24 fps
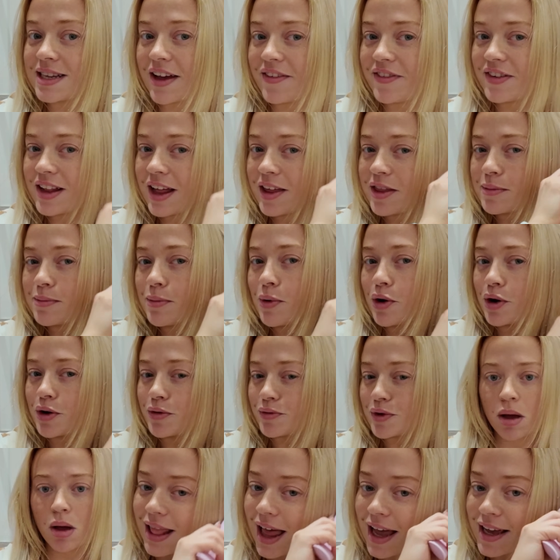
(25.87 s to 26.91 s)
I feel like the
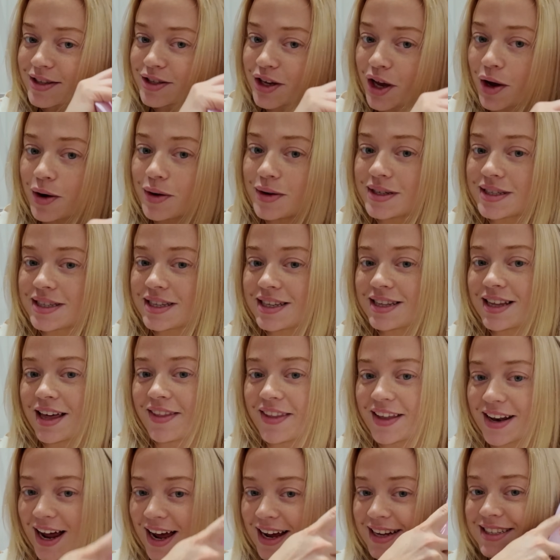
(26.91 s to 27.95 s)
morning less cozy than
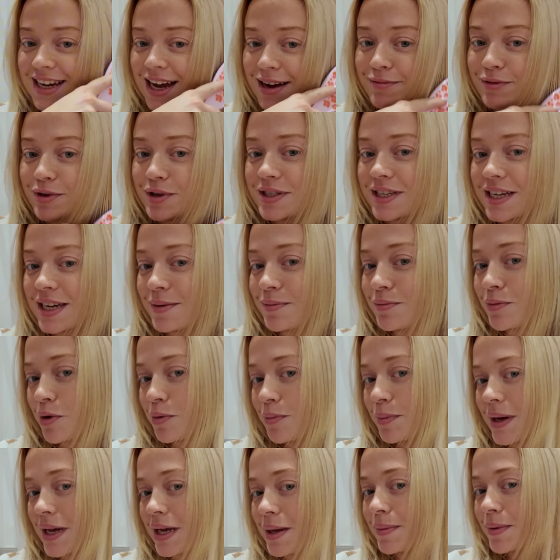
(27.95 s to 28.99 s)
the nighttime routine will
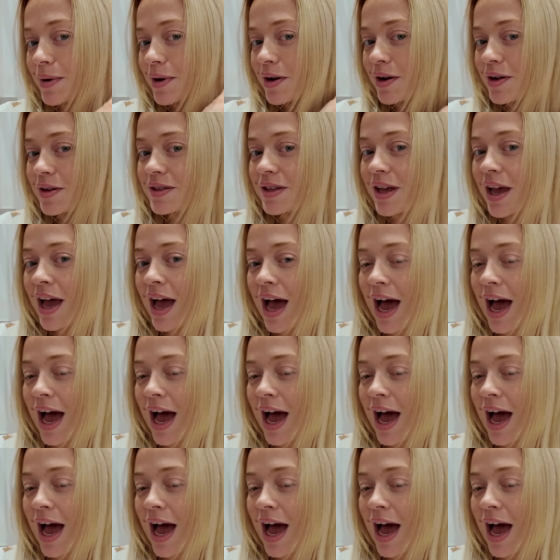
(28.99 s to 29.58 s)
be because